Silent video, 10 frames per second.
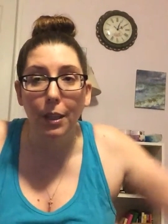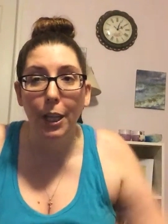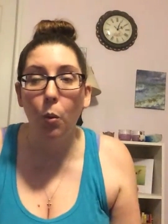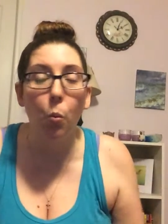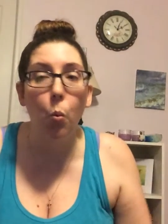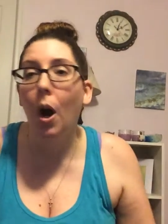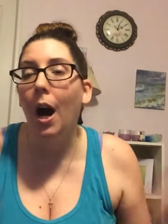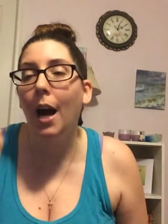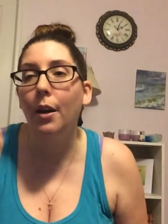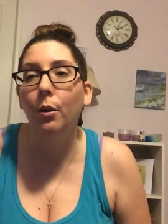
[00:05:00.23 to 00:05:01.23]
Like, wh-
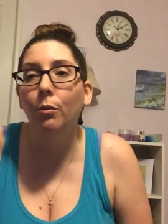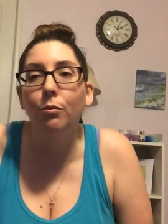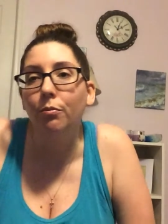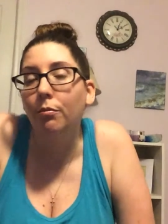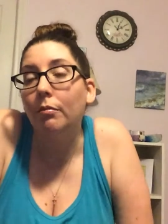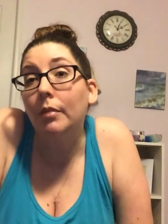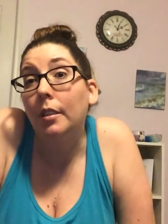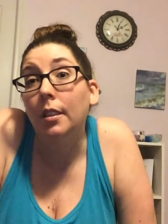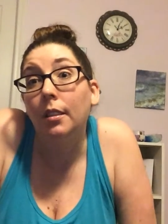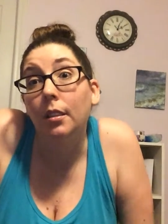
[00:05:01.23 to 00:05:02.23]
I don't,
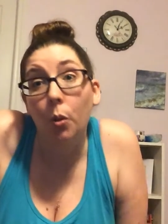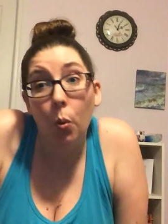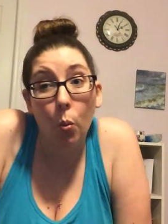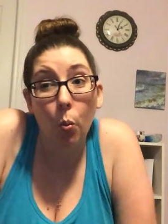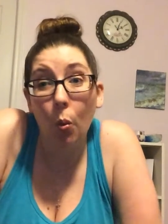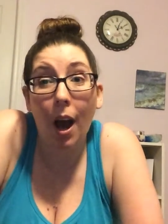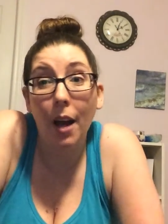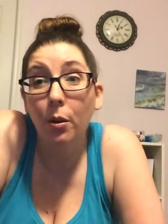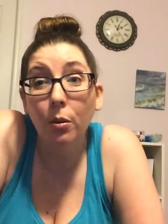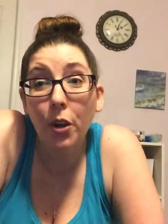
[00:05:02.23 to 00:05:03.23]

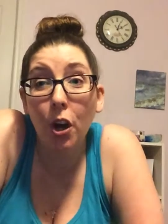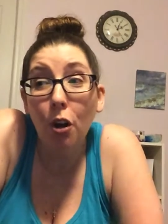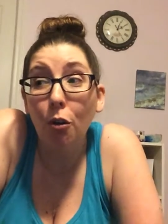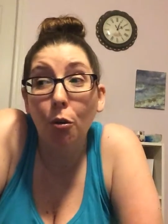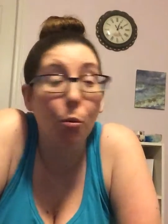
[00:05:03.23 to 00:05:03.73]
I don't know